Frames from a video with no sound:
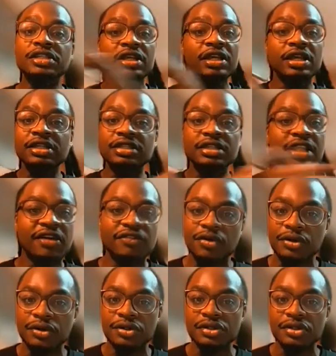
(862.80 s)
he's
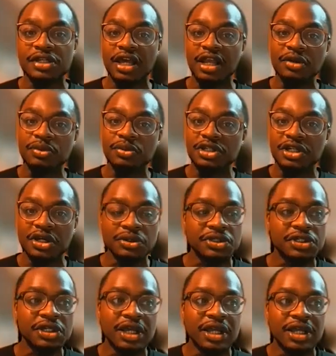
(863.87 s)
never said he was
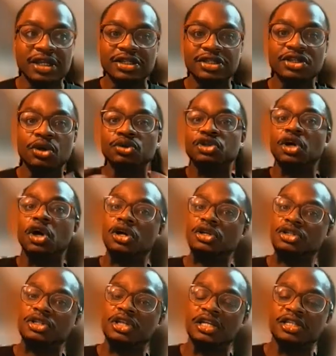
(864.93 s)
guilty, and there's no
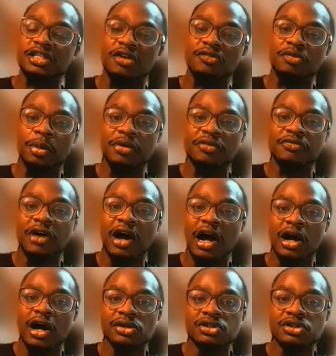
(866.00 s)
charges that's ever been filed.